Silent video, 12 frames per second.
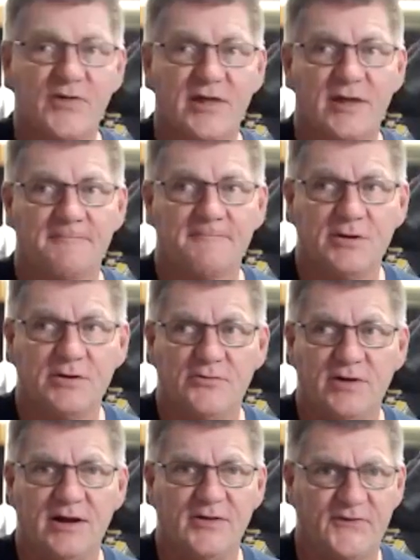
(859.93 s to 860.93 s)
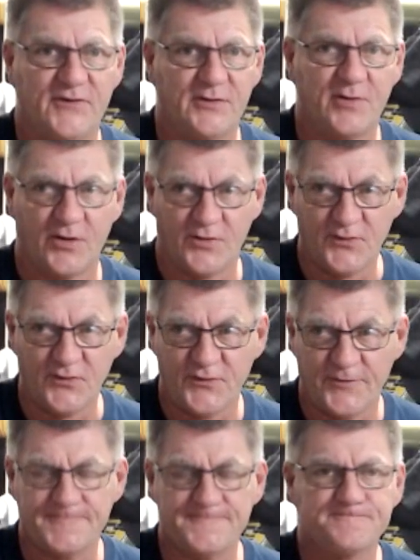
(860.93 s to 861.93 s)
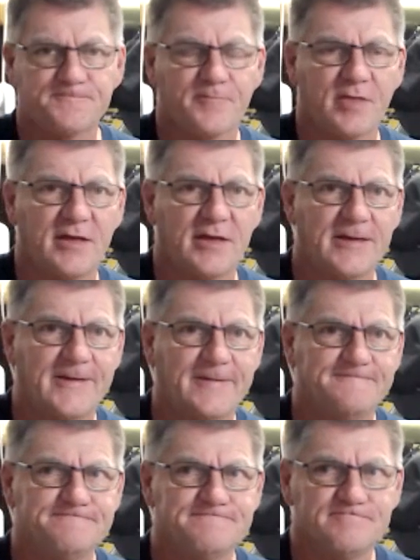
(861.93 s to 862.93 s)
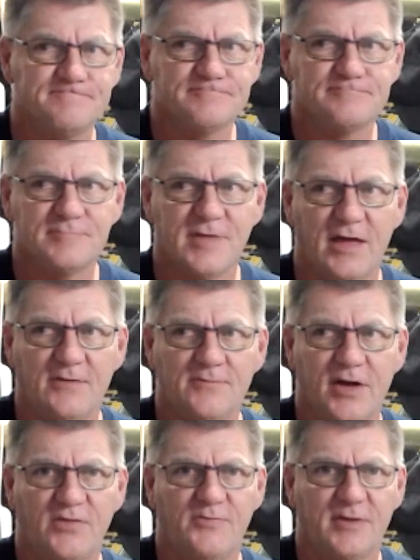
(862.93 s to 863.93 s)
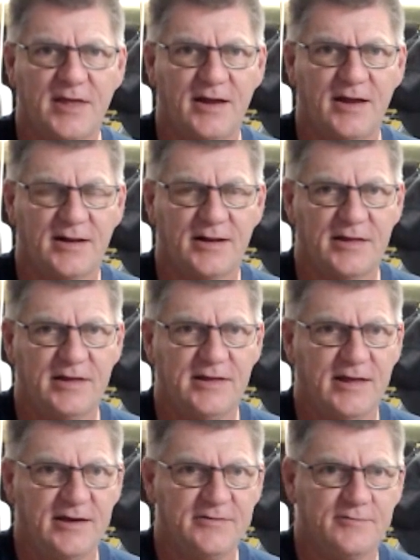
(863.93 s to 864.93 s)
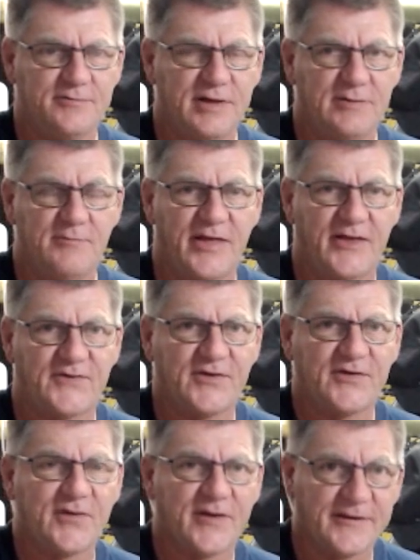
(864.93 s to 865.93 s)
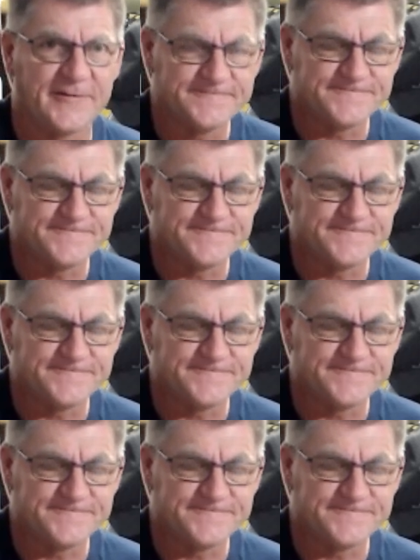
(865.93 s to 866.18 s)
that you can build realistic models, both mechanically and in plastic. So,